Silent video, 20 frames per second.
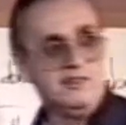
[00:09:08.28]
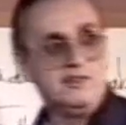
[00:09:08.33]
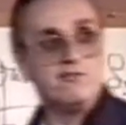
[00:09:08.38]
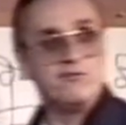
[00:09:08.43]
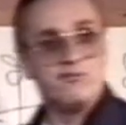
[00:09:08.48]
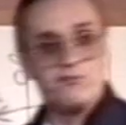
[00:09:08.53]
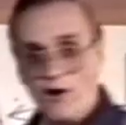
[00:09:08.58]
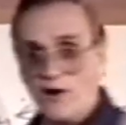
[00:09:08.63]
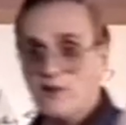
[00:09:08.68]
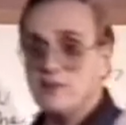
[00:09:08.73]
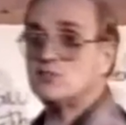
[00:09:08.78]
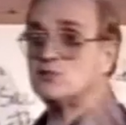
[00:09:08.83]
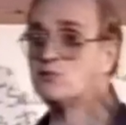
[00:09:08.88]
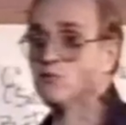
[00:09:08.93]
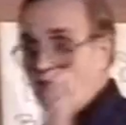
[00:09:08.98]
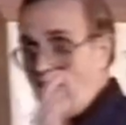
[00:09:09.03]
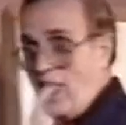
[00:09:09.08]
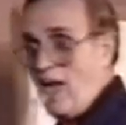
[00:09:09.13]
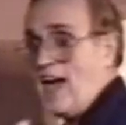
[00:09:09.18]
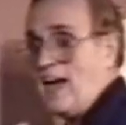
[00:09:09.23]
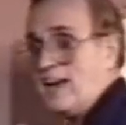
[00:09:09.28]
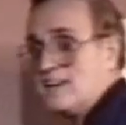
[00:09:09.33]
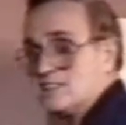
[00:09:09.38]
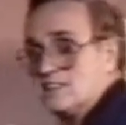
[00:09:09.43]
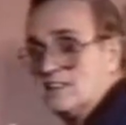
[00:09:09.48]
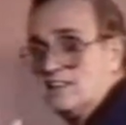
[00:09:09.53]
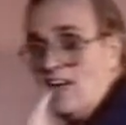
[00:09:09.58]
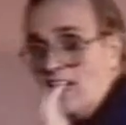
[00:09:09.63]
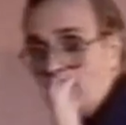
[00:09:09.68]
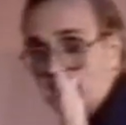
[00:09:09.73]
the first
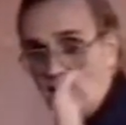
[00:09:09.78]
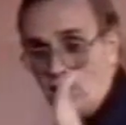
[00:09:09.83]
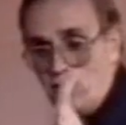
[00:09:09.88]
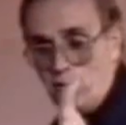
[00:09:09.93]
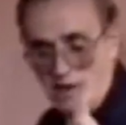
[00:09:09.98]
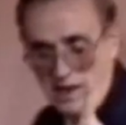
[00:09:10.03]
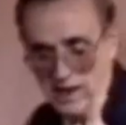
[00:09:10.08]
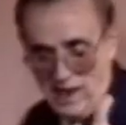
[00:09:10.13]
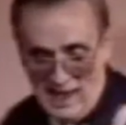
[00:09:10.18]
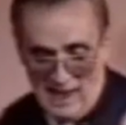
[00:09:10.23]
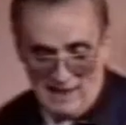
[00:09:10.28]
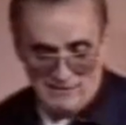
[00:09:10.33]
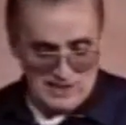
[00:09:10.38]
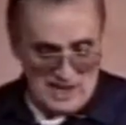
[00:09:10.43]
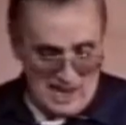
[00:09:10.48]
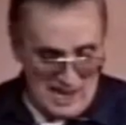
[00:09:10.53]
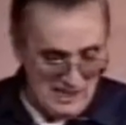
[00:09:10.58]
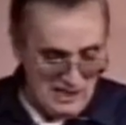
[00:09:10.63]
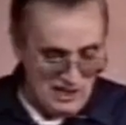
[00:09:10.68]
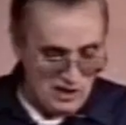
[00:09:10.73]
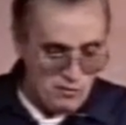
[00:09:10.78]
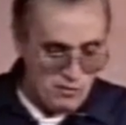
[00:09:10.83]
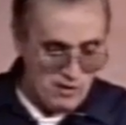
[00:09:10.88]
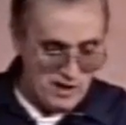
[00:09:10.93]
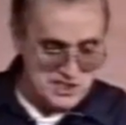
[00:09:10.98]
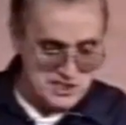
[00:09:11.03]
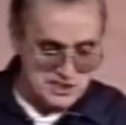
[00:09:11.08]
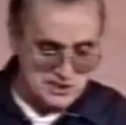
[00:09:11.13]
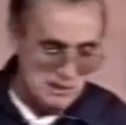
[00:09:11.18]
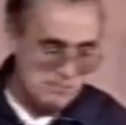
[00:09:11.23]
reaction that we have to any
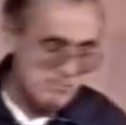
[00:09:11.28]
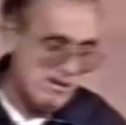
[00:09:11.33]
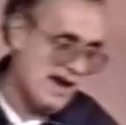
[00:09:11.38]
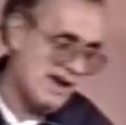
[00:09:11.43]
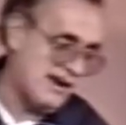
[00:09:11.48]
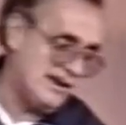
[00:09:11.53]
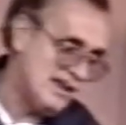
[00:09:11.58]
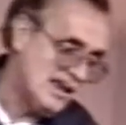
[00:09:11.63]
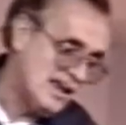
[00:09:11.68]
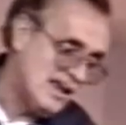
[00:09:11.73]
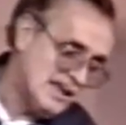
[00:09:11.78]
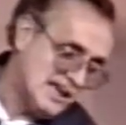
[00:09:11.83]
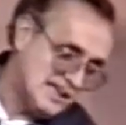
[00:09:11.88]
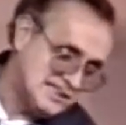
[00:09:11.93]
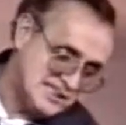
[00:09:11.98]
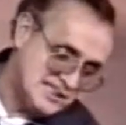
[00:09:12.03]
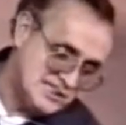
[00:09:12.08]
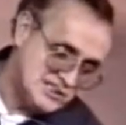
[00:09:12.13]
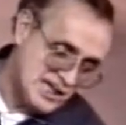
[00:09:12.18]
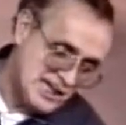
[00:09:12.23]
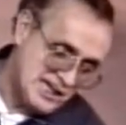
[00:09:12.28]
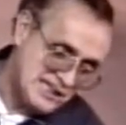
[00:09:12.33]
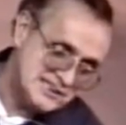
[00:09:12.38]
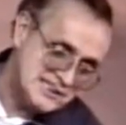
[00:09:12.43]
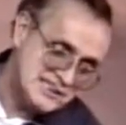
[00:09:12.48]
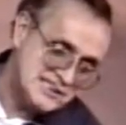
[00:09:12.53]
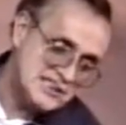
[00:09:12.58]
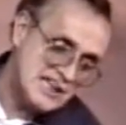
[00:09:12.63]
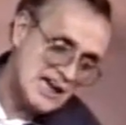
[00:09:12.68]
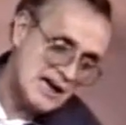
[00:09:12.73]
question about it is in
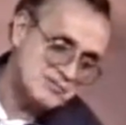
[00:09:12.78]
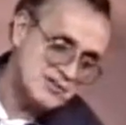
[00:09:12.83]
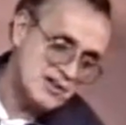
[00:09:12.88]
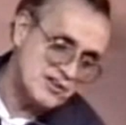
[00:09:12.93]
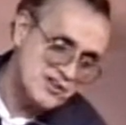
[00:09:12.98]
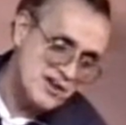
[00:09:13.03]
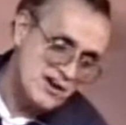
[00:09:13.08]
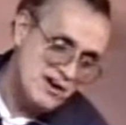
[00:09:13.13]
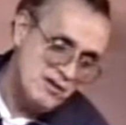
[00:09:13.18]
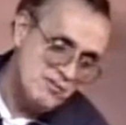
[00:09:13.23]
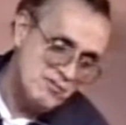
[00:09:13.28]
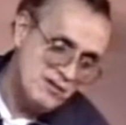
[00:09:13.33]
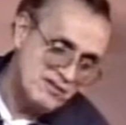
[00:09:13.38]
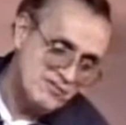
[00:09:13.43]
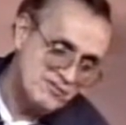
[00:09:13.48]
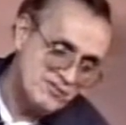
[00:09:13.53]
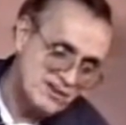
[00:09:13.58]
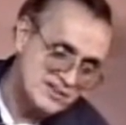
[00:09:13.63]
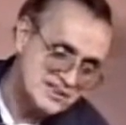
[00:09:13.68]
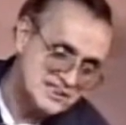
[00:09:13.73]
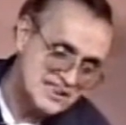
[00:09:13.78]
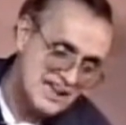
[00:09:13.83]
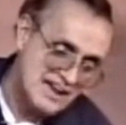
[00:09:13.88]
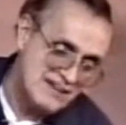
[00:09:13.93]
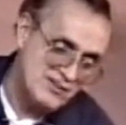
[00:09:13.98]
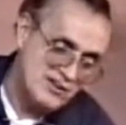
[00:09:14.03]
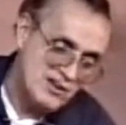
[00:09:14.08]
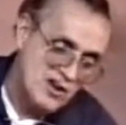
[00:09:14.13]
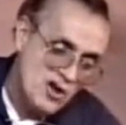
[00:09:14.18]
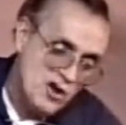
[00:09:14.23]
Genesis chapter 31, verse
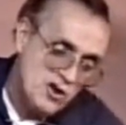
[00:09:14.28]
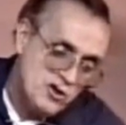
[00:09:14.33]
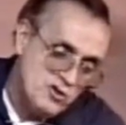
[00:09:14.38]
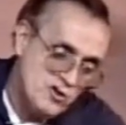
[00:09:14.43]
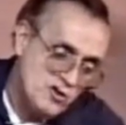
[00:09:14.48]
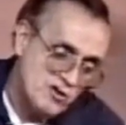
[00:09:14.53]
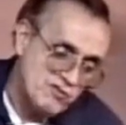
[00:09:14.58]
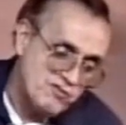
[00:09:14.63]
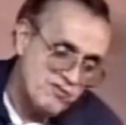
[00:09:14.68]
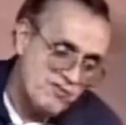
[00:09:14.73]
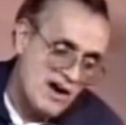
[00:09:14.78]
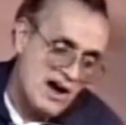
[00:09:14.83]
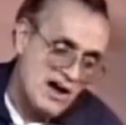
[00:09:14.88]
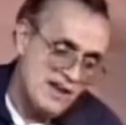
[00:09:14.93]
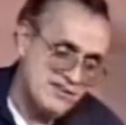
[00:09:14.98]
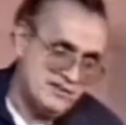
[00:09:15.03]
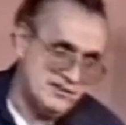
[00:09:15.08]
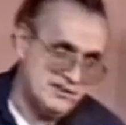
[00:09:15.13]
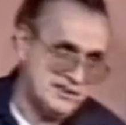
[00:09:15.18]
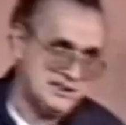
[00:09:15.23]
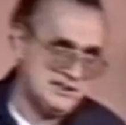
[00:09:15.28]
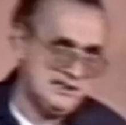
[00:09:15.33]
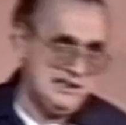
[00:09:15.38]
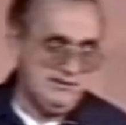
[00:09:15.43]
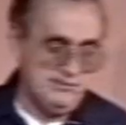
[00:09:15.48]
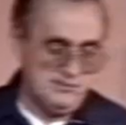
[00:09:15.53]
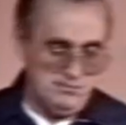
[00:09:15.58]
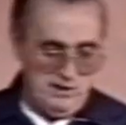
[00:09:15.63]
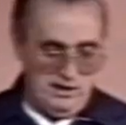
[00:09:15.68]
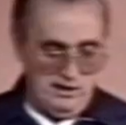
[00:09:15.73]
7, your father
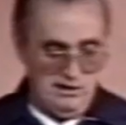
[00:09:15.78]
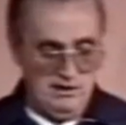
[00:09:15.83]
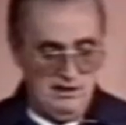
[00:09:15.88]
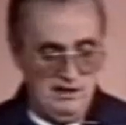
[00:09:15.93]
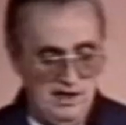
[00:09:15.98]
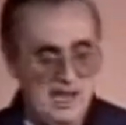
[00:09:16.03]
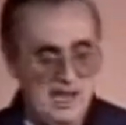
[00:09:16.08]
deceived me.